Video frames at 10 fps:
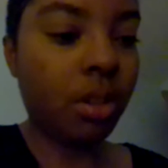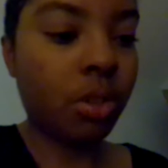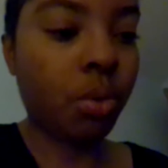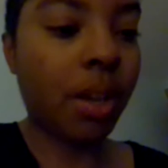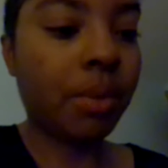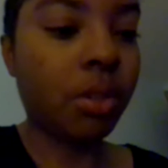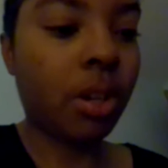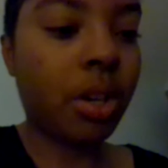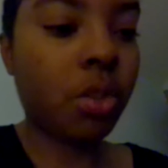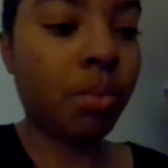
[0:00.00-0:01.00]
So you have the
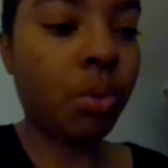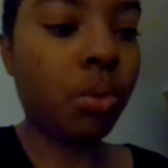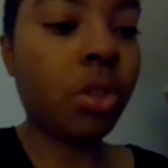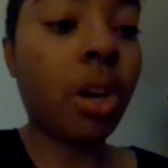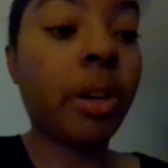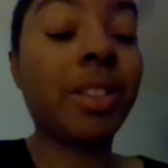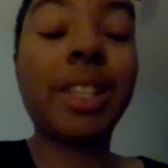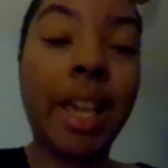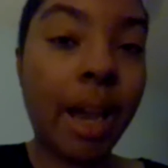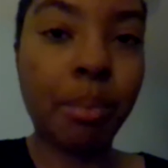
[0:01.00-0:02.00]
Taurus moon,
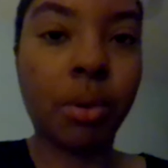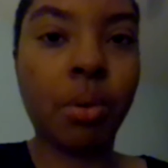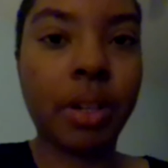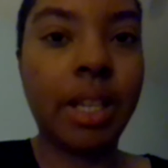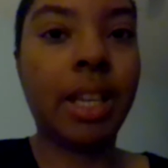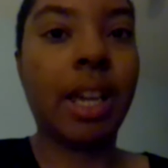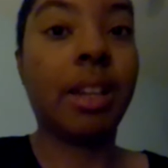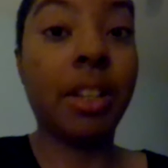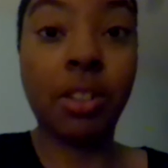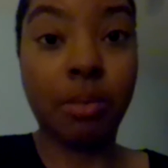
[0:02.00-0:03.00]
Taurus Capricorn
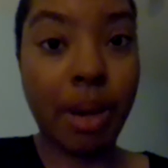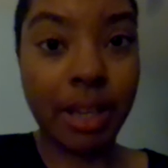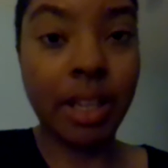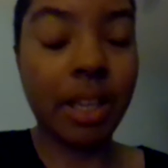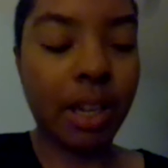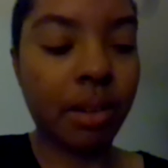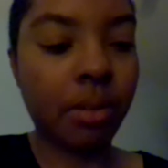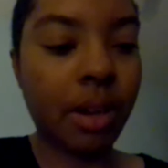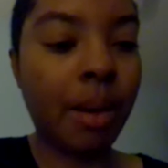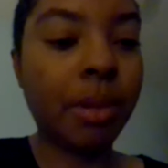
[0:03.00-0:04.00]
decan. This is my
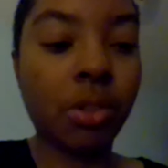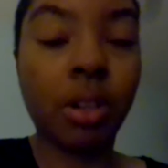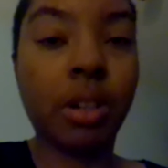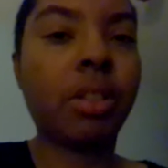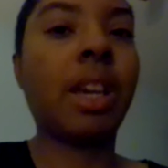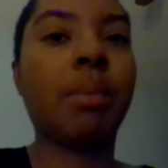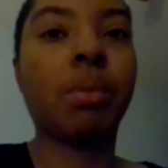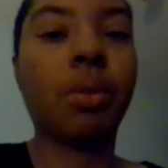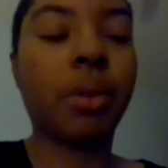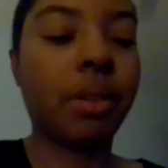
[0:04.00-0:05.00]
decan. I'm the Taurus
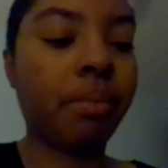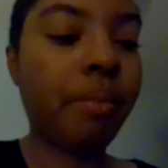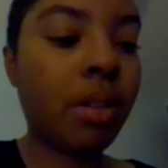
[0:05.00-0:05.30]
Capricorn.